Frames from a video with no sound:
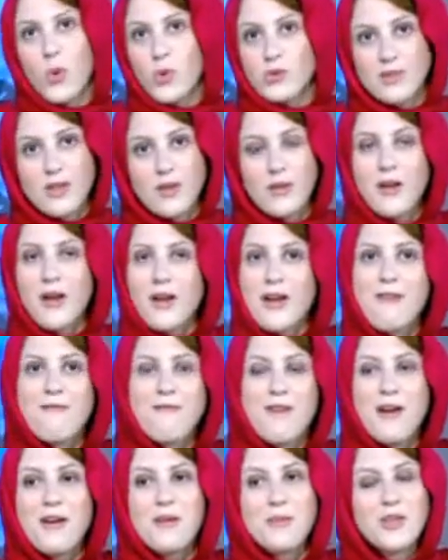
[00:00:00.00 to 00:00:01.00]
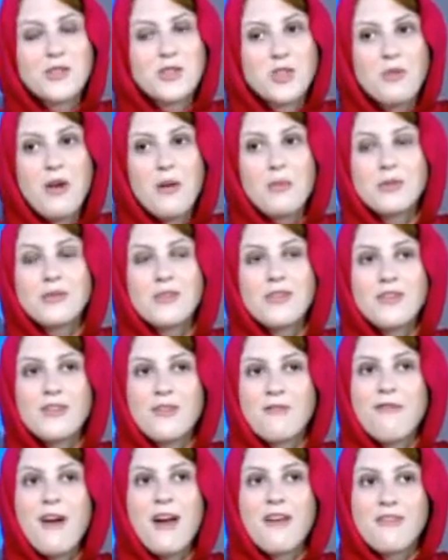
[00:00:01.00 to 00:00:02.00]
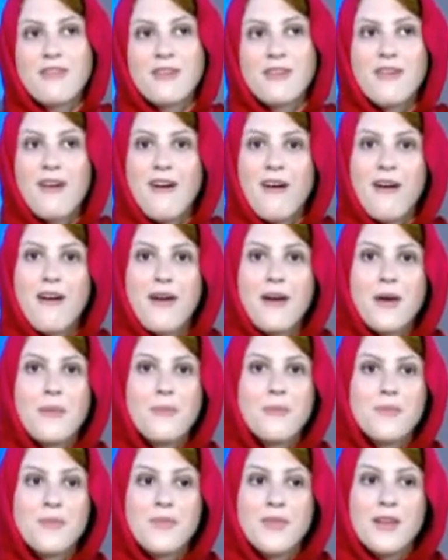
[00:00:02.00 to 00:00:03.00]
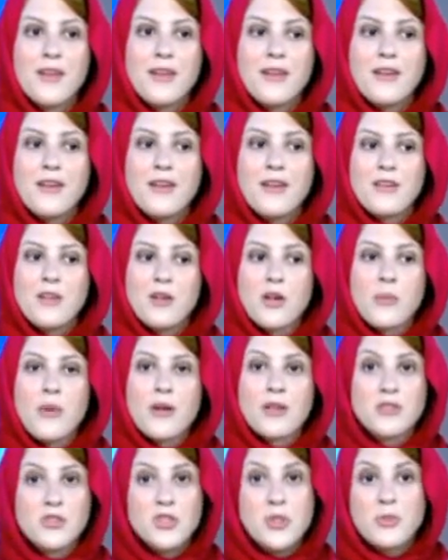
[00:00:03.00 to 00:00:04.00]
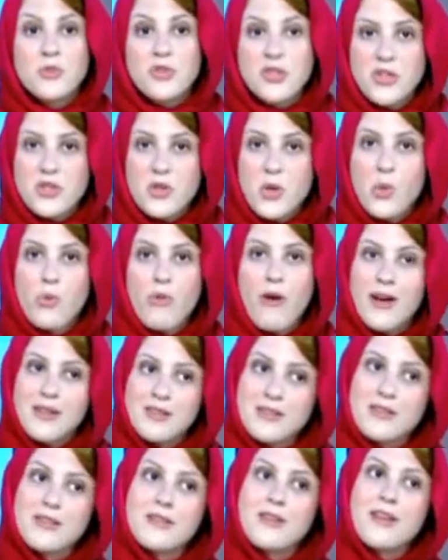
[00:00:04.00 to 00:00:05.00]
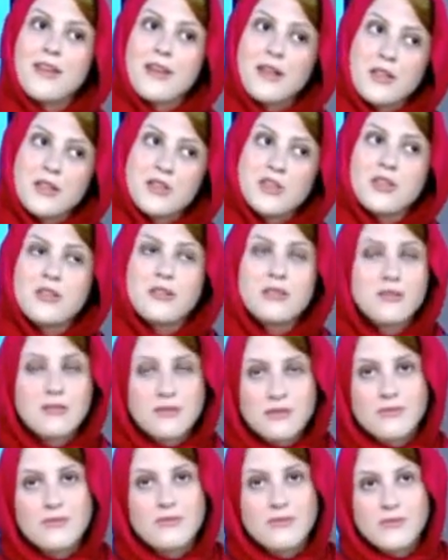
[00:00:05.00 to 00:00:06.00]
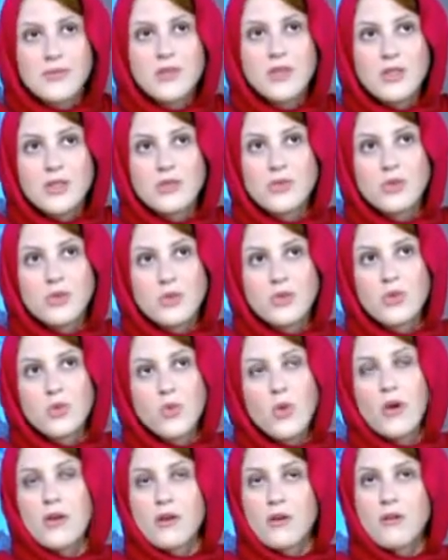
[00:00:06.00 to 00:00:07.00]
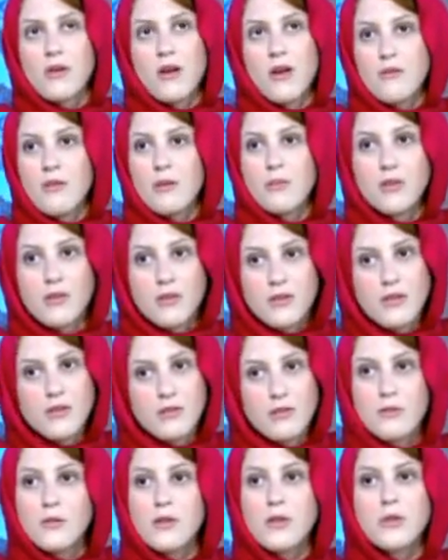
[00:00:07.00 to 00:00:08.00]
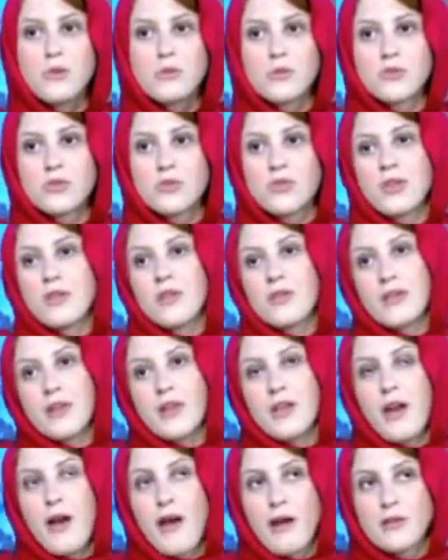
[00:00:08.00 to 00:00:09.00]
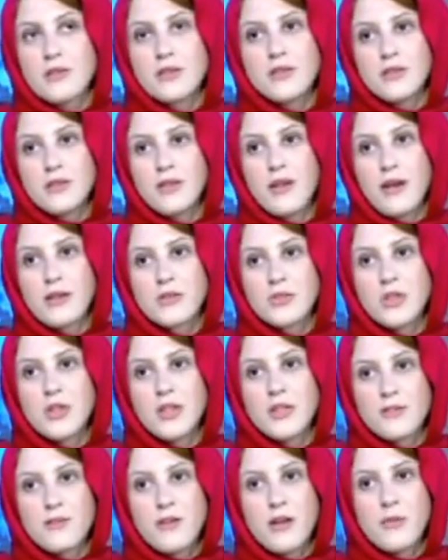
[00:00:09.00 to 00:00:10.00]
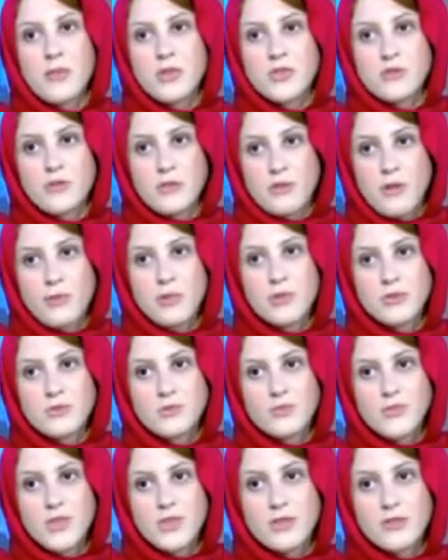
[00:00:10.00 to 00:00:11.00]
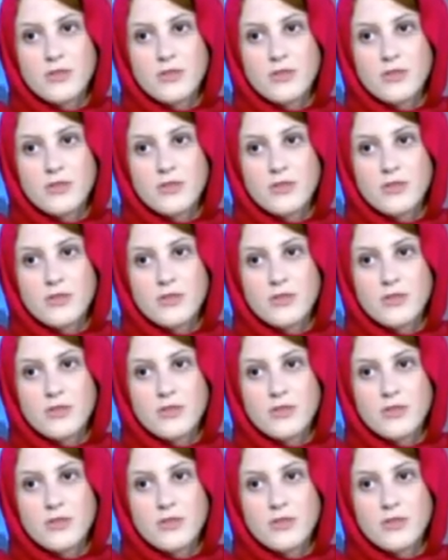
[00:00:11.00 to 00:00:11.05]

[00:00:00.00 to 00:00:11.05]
I am very much a rebel. The fact that I'm an Egyptian who writes in English is quite a revolutionary act, actually. It's very much of a rebel, yes.